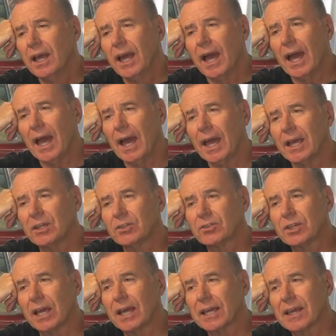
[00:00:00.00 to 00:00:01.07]
has
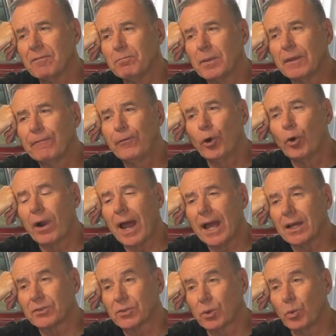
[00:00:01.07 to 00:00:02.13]
given me 4
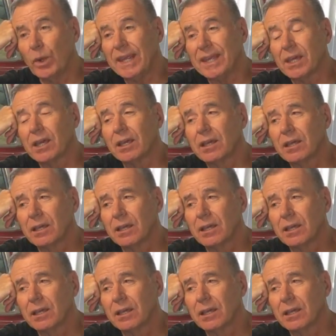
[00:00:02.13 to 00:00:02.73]
hours a week.